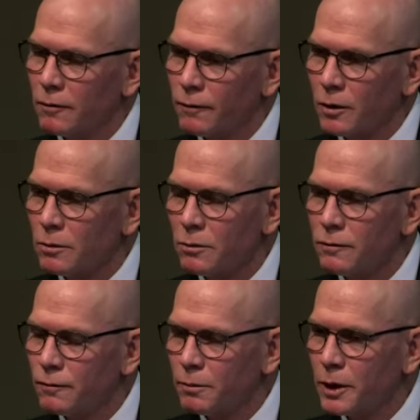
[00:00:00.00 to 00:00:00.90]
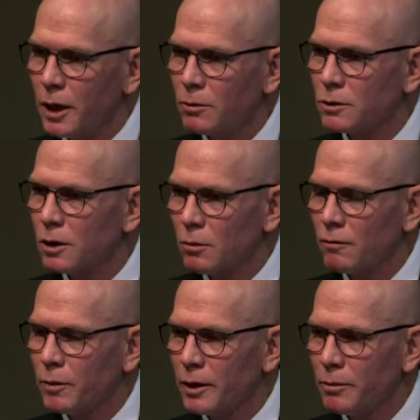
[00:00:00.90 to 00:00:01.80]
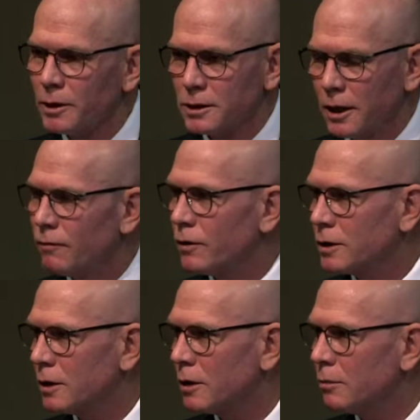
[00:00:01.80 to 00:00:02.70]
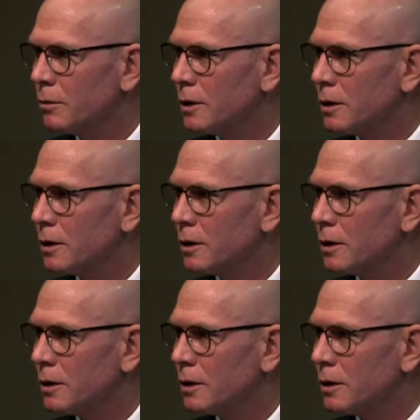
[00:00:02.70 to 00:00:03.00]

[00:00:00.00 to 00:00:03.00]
Come, we've been able to come off bypass every time,